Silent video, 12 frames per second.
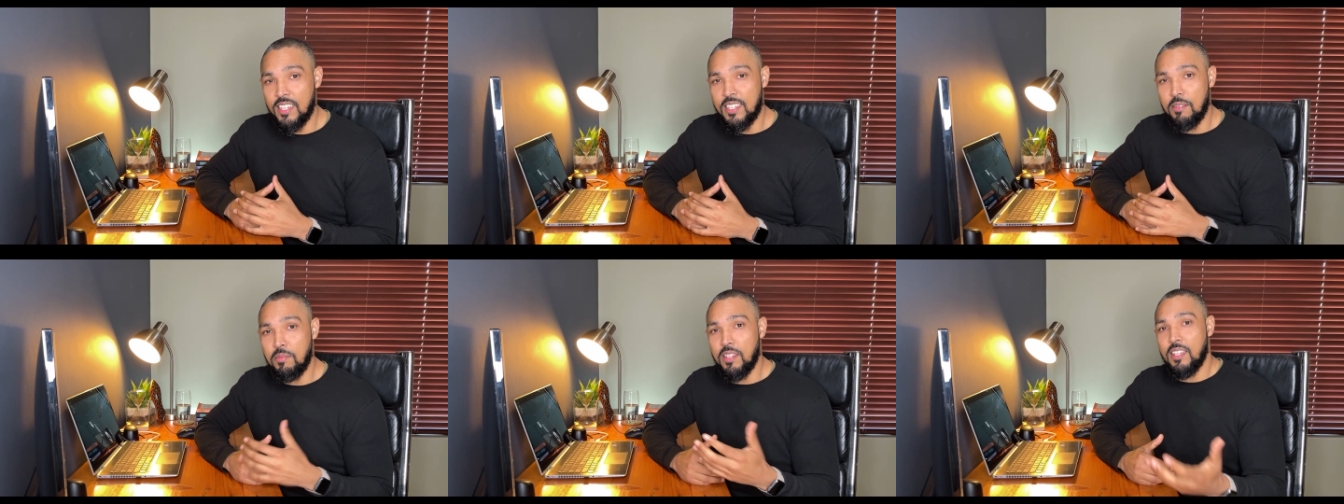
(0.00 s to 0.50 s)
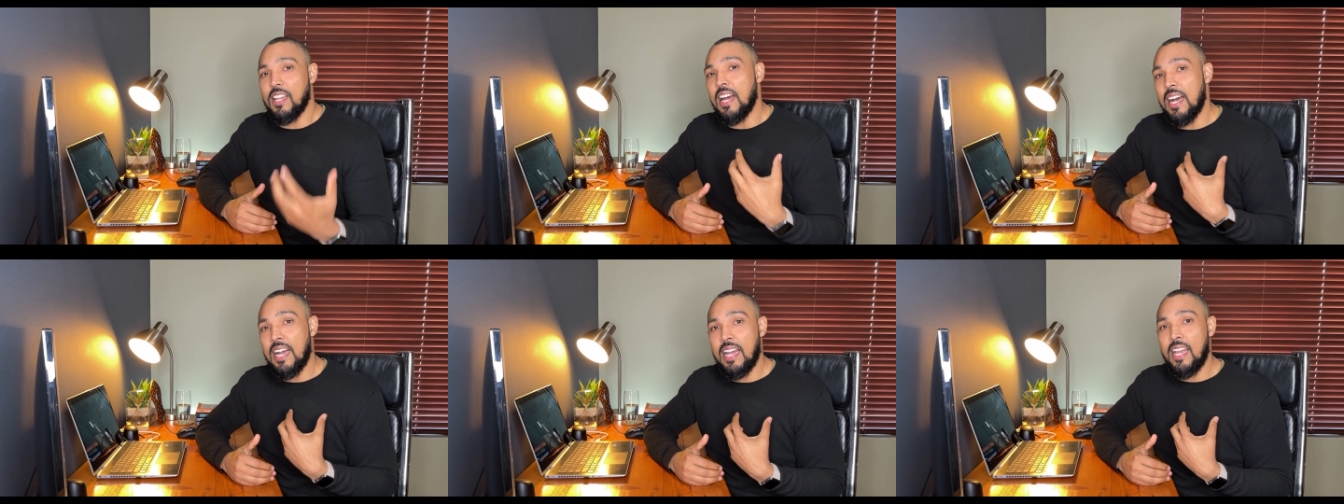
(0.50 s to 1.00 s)
Something that
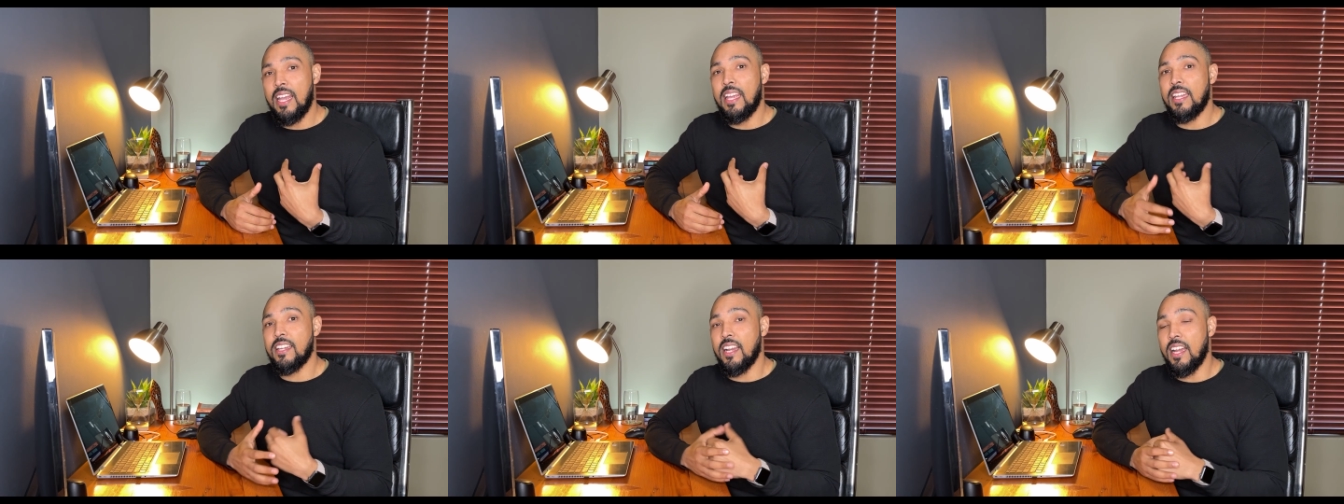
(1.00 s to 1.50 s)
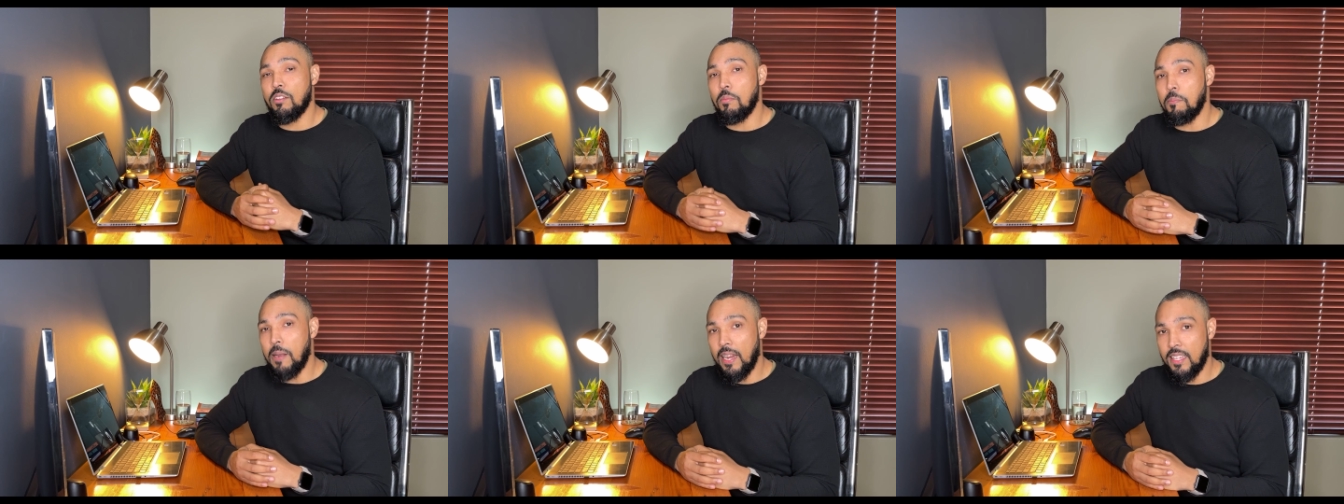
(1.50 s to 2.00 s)
I try to
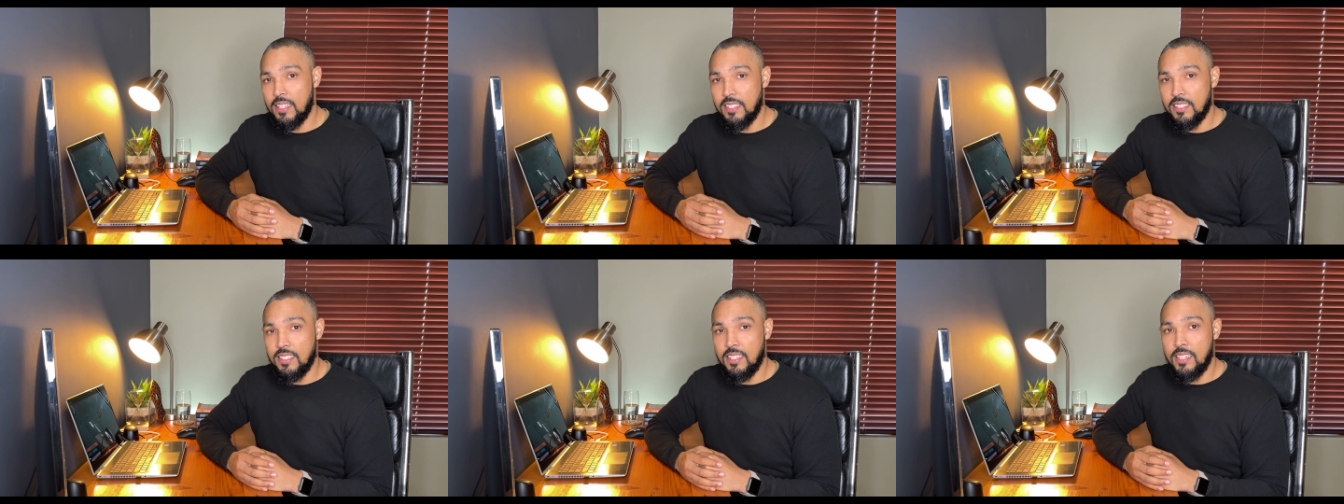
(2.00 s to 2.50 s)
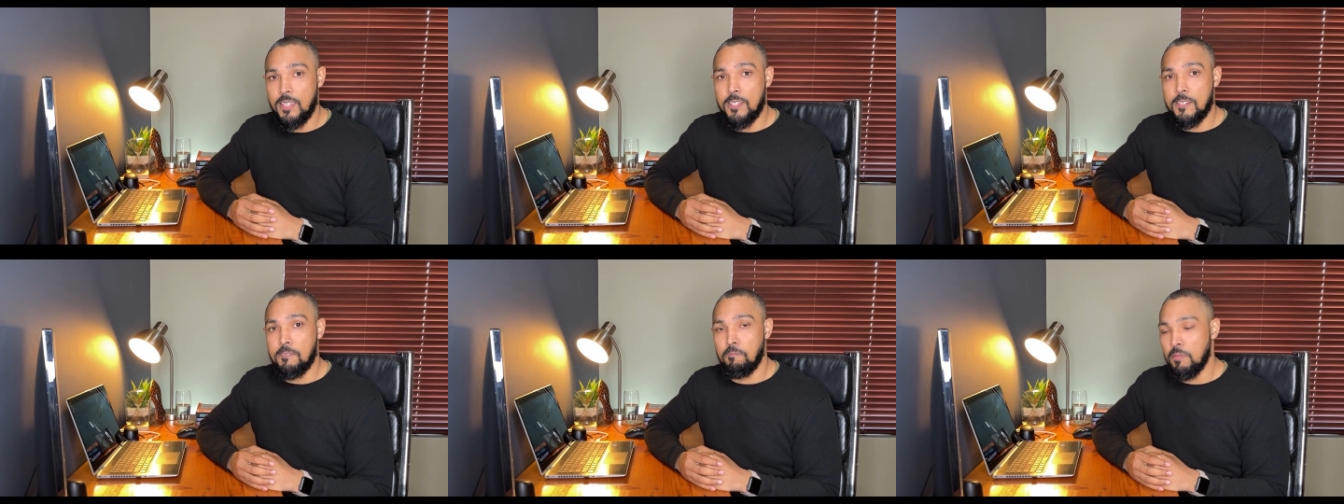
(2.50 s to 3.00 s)
practice is